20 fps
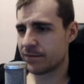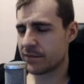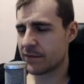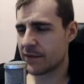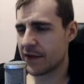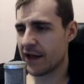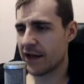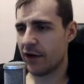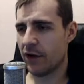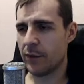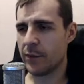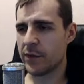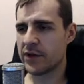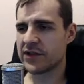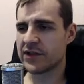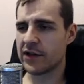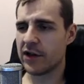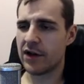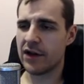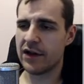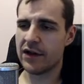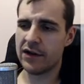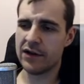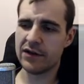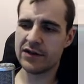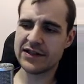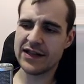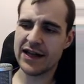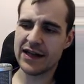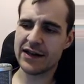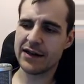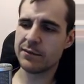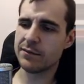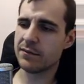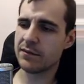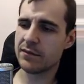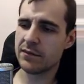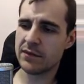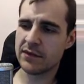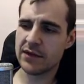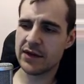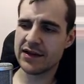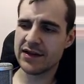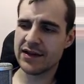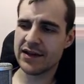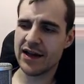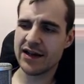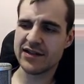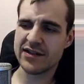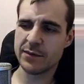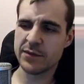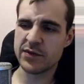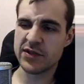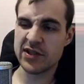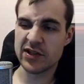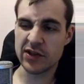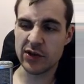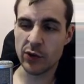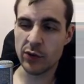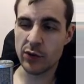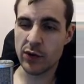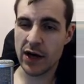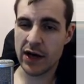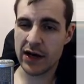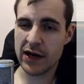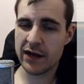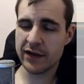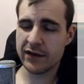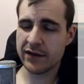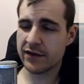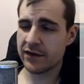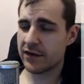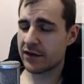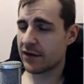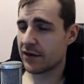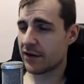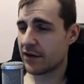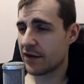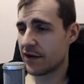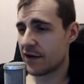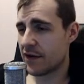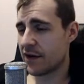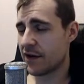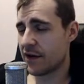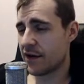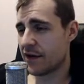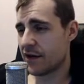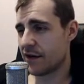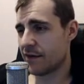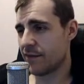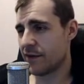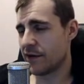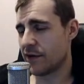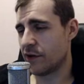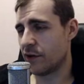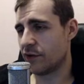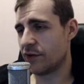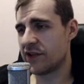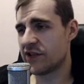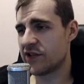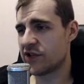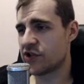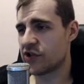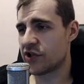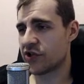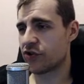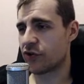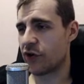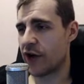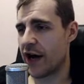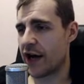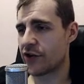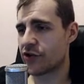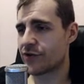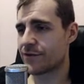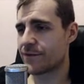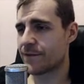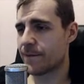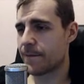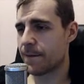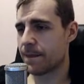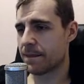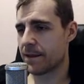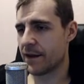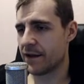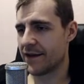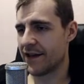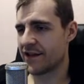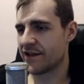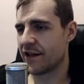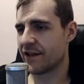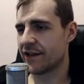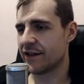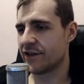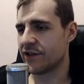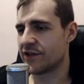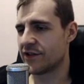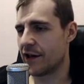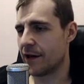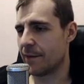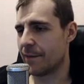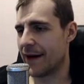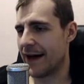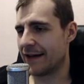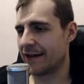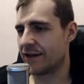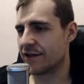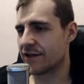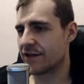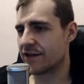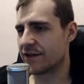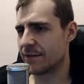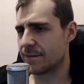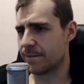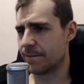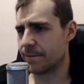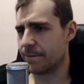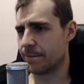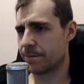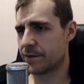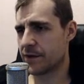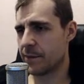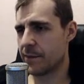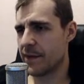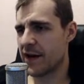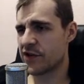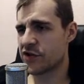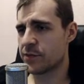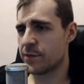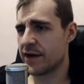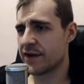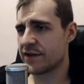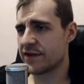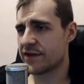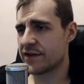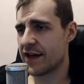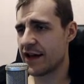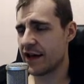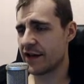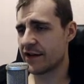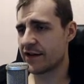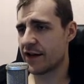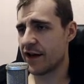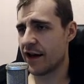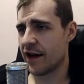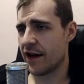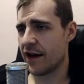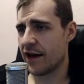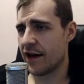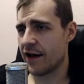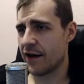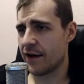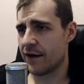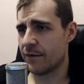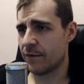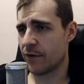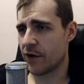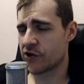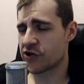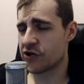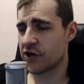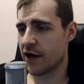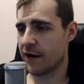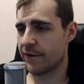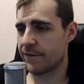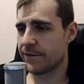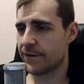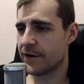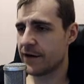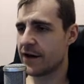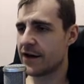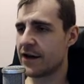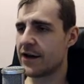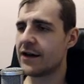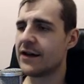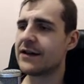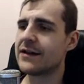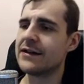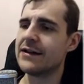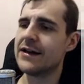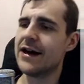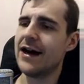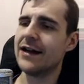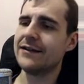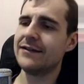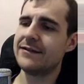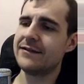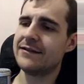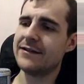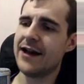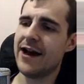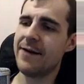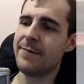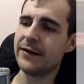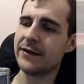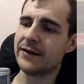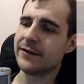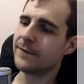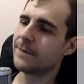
It almost looks like it has some snow on it. But no, this is just trash. There's nothing to say about this. The measurements has washed off. God damn it.